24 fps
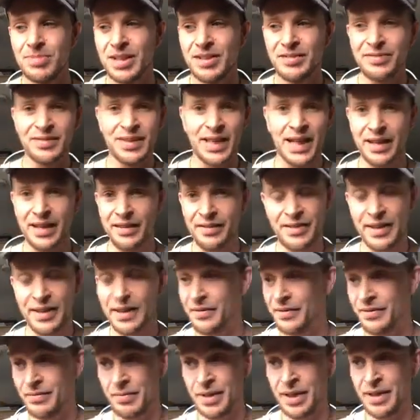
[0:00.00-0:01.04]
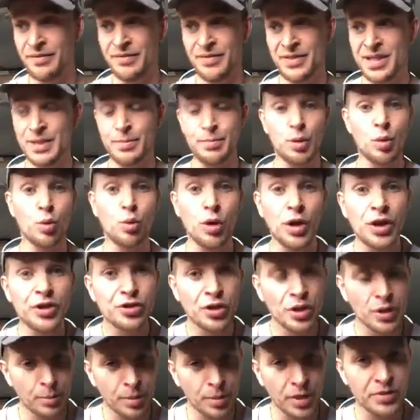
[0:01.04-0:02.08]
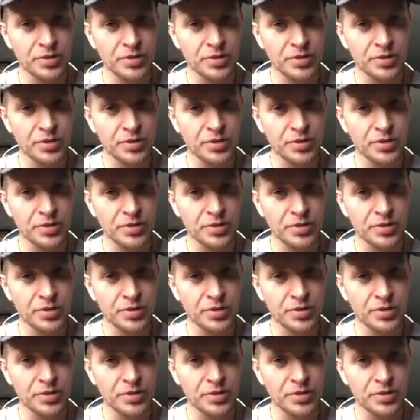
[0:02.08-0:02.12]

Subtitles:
If simple words on a